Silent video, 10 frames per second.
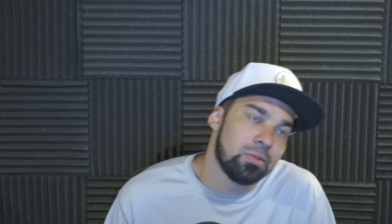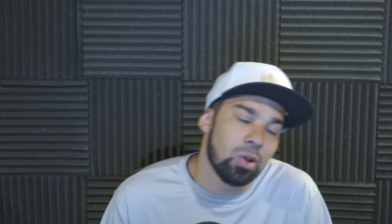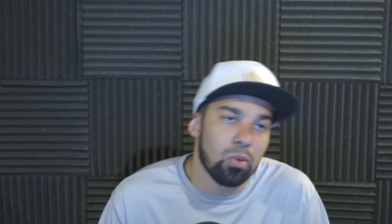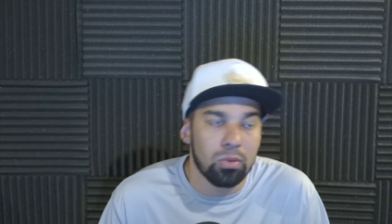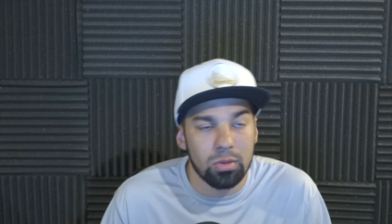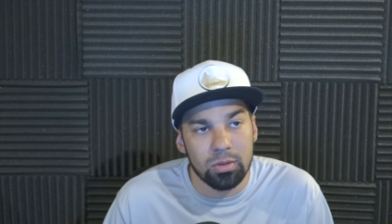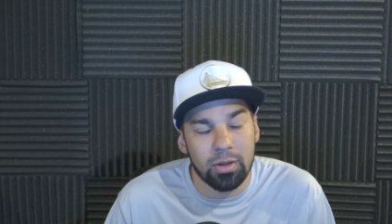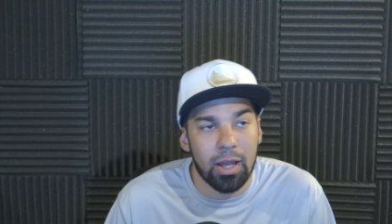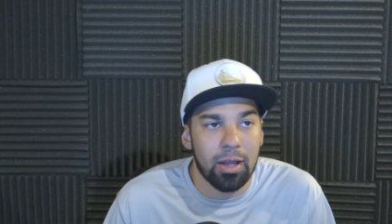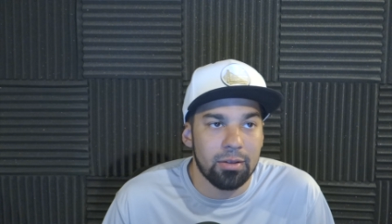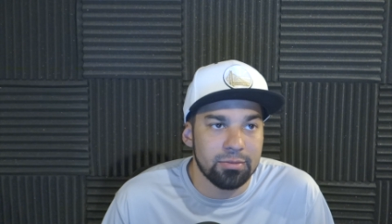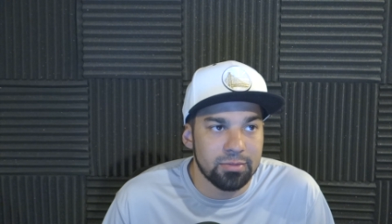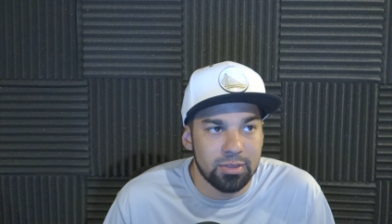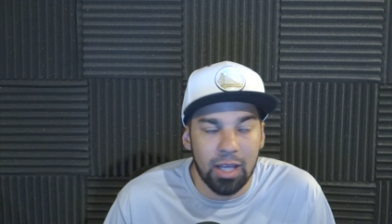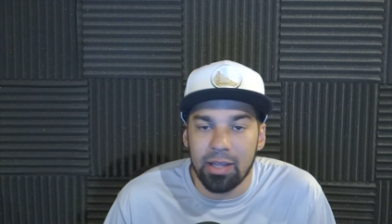totaled
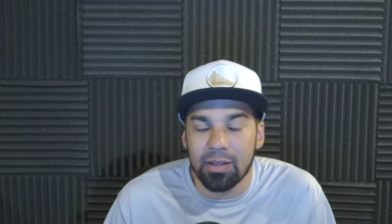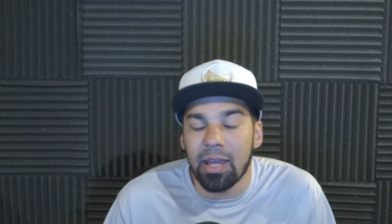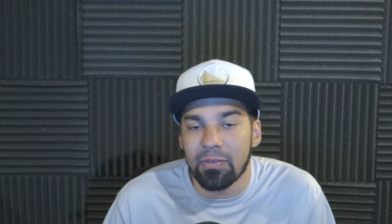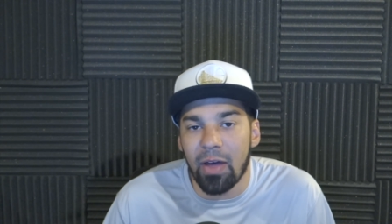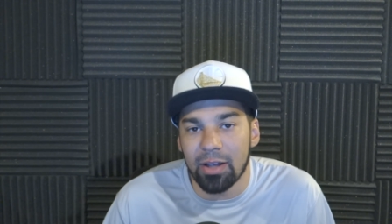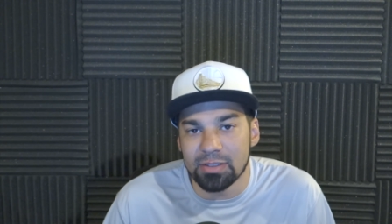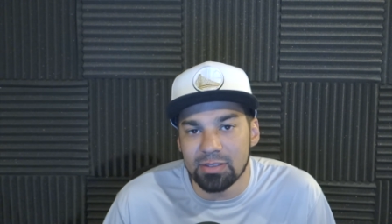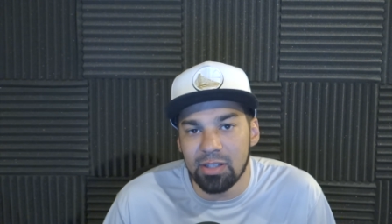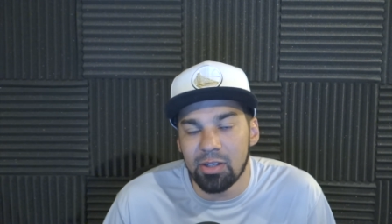around 8,000.